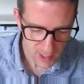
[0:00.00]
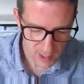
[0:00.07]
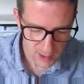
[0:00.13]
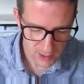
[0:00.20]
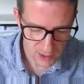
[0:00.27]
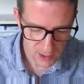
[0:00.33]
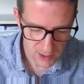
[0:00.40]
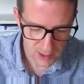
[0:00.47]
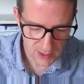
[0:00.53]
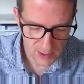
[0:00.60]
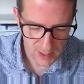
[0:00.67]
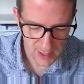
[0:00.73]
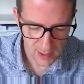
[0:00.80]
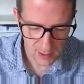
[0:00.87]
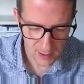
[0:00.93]
into
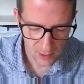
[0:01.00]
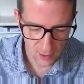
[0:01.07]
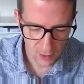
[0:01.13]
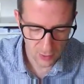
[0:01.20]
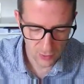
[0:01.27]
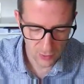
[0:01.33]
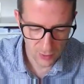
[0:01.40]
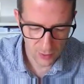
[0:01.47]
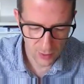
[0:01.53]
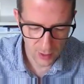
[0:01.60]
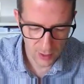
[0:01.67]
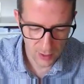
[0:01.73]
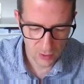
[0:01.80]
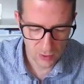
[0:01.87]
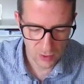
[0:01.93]
detail on
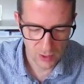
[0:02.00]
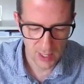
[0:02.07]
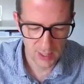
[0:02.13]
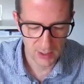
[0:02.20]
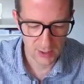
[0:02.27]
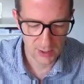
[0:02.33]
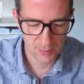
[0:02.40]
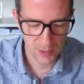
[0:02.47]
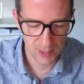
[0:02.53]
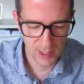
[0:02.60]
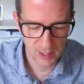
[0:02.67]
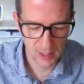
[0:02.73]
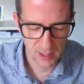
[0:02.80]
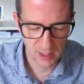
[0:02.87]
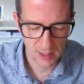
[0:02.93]
those,
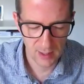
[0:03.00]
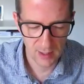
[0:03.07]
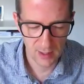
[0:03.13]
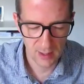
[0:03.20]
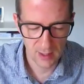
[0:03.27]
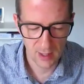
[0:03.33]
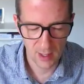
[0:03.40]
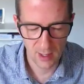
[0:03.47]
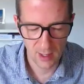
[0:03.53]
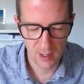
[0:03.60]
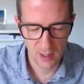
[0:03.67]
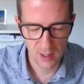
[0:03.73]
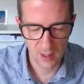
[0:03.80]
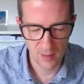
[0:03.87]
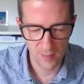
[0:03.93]
explaining
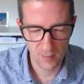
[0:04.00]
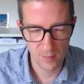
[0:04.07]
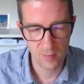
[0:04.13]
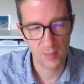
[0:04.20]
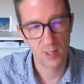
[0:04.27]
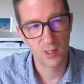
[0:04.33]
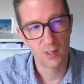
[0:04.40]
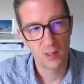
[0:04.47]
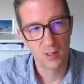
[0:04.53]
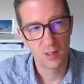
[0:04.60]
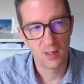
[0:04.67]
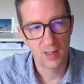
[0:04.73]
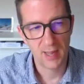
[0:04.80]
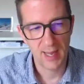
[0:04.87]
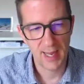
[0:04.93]

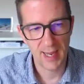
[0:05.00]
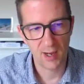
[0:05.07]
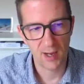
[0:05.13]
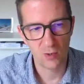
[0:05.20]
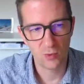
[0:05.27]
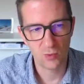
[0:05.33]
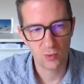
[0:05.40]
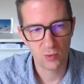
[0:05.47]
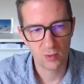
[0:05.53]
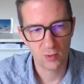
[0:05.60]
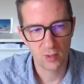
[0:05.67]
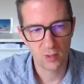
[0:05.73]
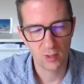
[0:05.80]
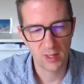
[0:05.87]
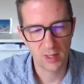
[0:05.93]
how
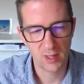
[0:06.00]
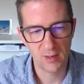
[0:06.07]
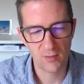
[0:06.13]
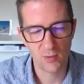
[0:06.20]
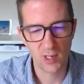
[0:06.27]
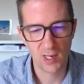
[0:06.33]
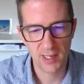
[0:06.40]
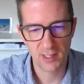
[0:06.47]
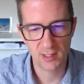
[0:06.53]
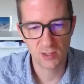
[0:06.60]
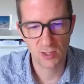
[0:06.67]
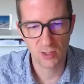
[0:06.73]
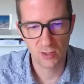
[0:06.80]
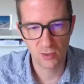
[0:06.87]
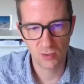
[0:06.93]
they relate
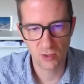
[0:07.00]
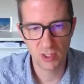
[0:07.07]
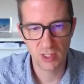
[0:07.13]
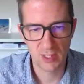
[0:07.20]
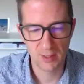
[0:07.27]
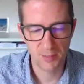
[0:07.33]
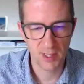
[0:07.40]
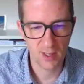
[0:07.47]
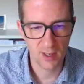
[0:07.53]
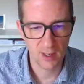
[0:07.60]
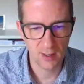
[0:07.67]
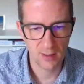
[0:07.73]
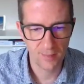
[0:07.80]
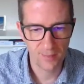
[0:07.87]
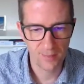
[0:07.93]
to
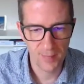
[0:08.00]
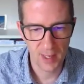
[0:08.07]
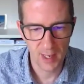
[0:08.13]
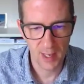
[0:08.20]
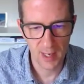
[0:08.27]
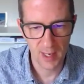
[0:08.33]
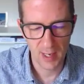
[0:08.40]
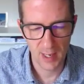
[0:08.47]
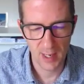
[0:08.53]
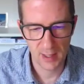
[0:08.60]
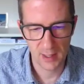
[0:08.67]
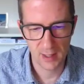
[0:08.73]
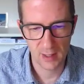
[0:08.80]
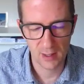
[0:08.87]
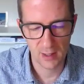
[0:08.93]
GDPR
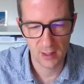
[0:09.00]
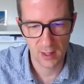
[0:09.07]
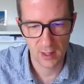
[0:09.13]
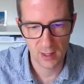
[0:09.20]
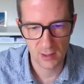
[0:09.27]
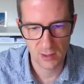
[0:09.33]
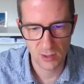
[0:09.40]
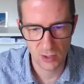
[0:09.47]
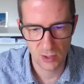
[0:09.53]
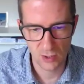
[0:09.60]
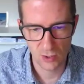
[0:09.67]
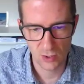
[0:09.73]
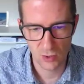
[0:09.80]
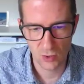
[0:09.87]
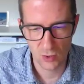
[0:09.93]
and
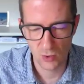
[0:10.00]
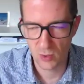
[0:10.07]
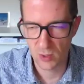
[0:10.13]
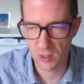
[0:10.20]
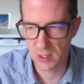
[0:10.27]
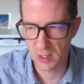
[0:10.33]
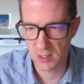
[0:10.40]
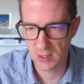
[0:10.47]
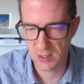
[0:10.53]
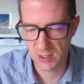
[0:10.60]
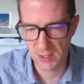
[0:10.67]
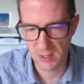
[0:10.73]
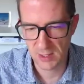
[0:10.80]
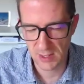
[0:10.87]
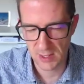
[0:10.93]
to the
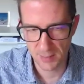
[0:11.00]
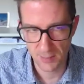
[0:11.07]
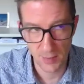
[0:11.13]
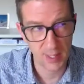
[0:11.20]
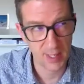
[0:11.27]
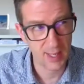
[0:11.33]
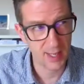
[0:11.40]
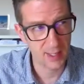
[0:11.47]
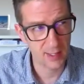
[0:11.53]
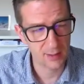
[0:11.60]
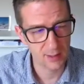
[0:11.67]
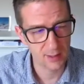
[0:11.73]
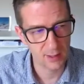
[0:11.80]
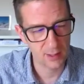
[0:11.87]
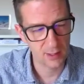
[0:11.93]
CCPA, I
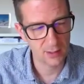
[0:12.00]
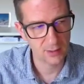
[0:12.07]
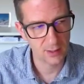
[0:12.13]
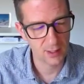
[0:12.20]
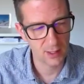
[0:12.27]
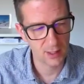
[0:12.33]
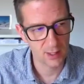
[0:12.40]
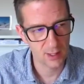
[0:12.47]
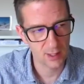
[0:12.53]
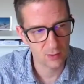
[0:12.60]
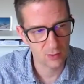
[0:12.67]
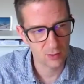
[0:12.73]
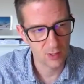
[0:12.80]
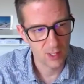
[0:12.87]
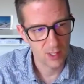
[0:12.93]
think it is,
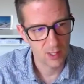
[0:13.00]
well,